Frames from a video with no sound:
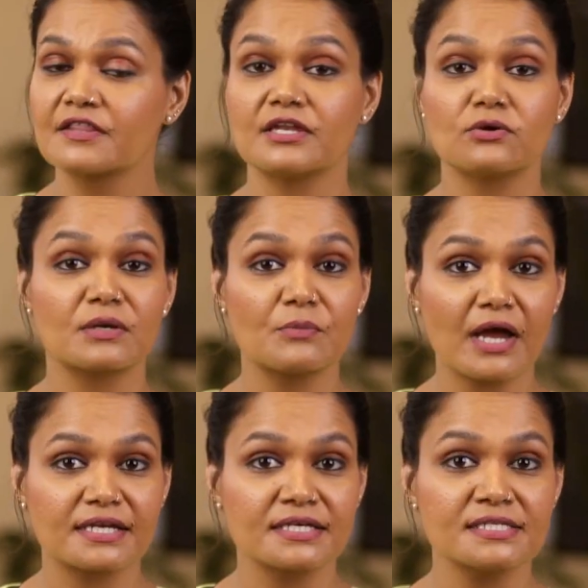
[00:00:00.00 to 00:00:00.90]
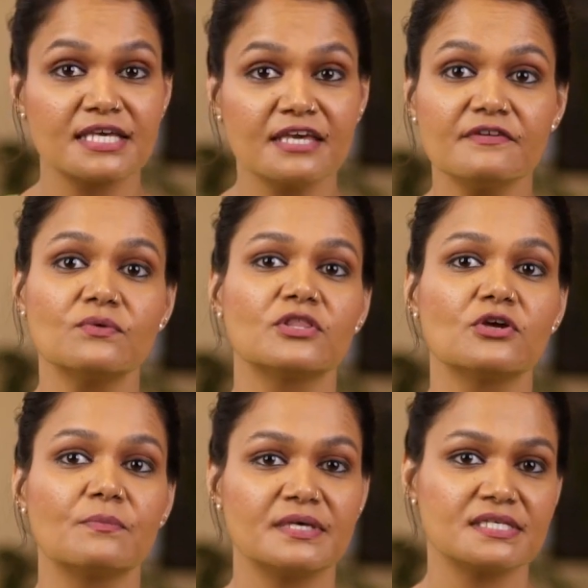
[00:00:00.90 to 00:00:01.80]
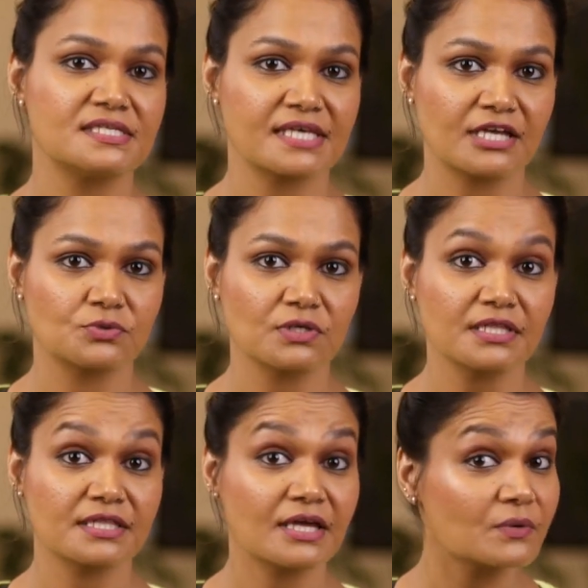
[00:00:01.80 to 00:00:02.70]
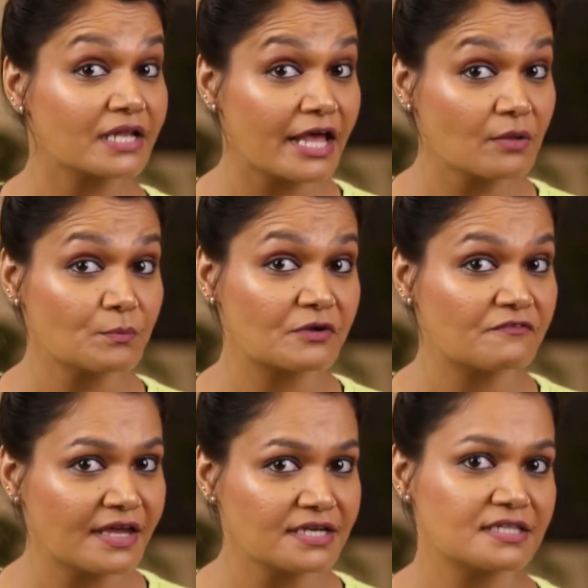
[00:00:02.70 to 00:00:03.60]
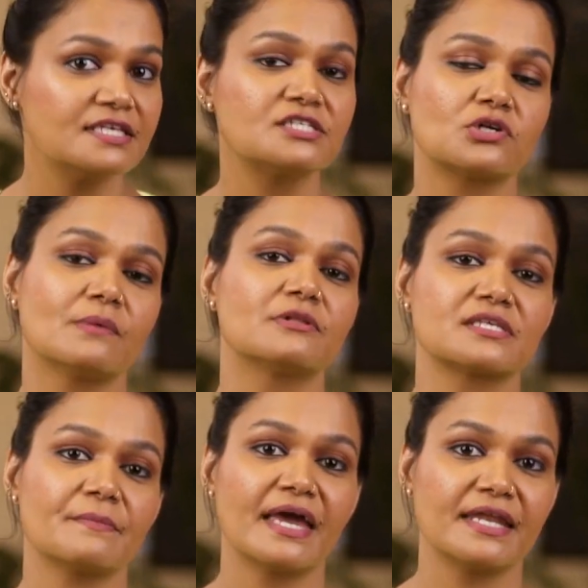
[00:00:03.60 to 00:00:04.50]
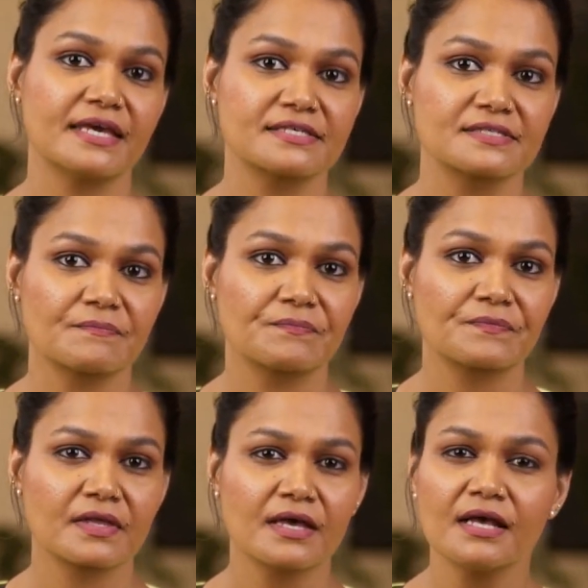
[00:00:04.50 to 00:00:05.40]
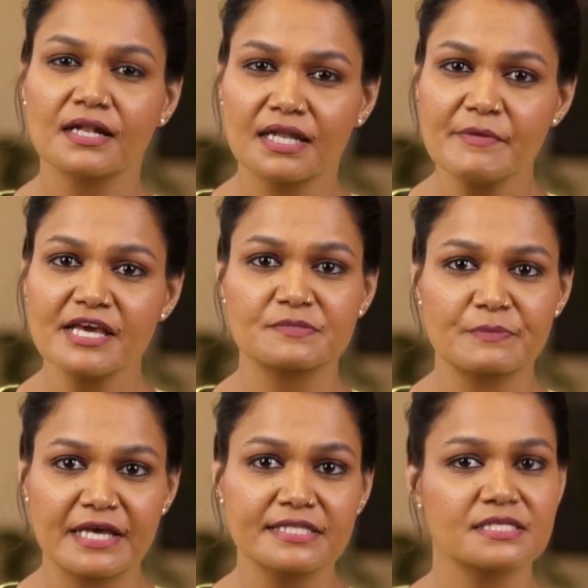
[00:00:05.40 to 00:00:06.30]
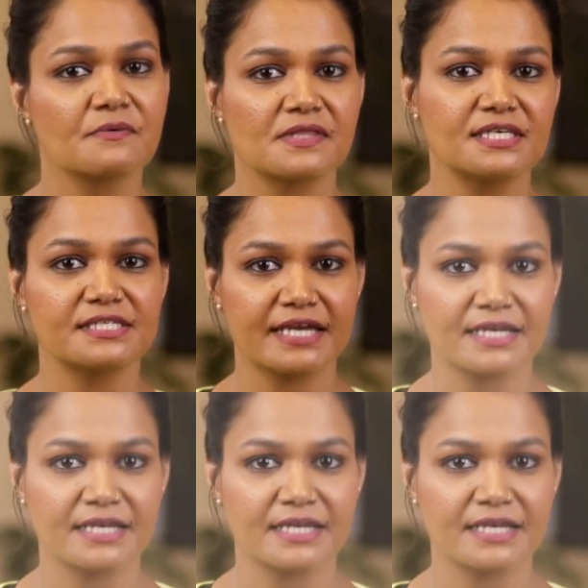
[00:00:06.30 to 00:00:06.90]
that you can practice even with your busy schedule that will help prevent these troublesome headaches. Let me explain some of these